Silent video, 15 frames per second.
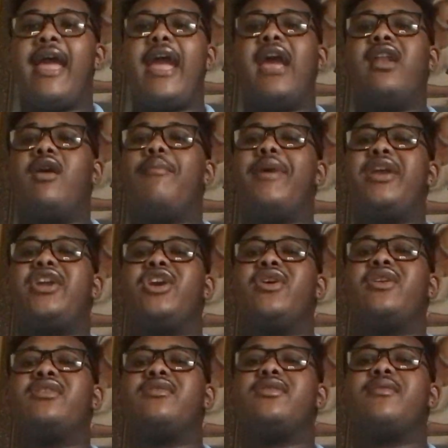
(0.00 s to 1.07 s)
it'll make
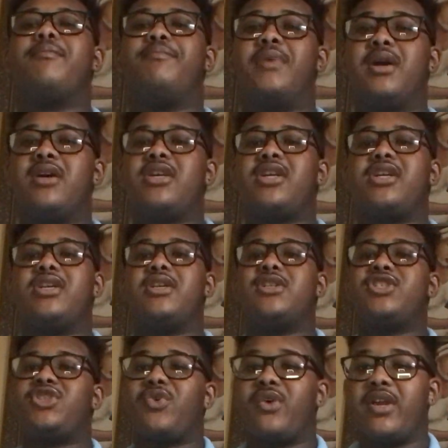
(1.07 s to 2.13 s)
your book
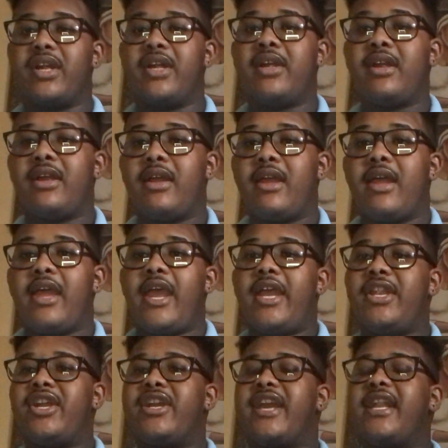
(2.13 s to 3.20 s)
shorter,
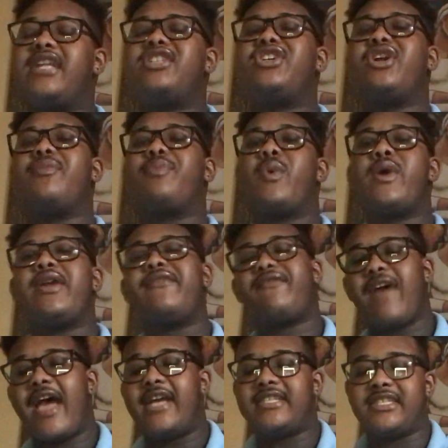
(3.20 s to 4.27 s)
and you're getting to your point
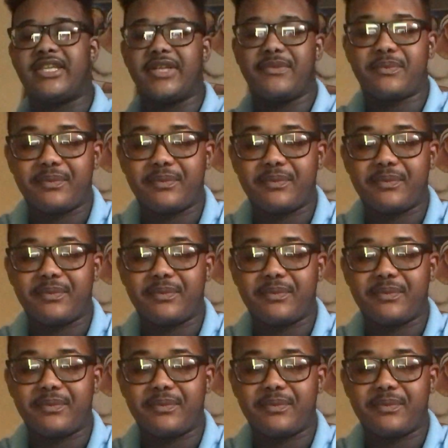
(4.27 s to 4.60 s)
faster.